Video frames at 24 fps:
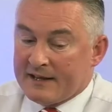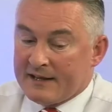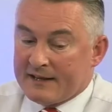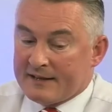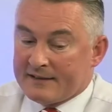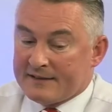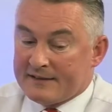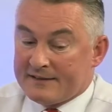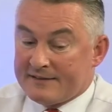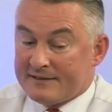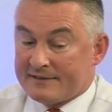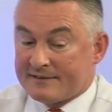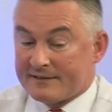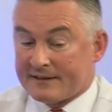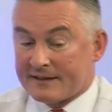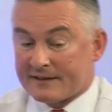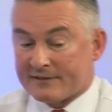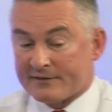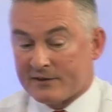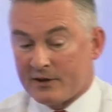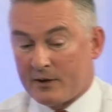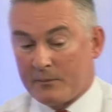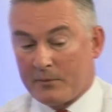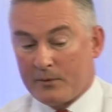this is an
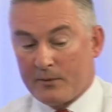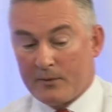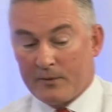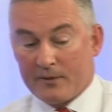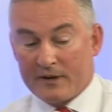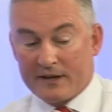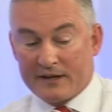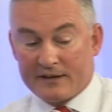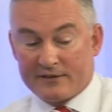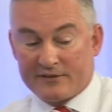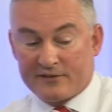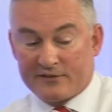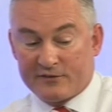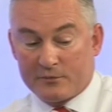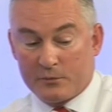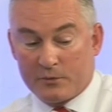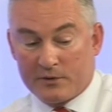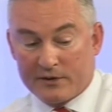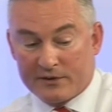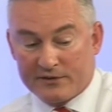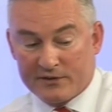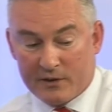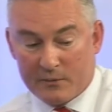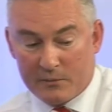example, it's a
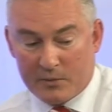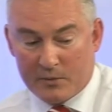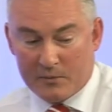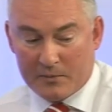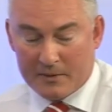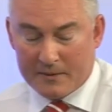small example,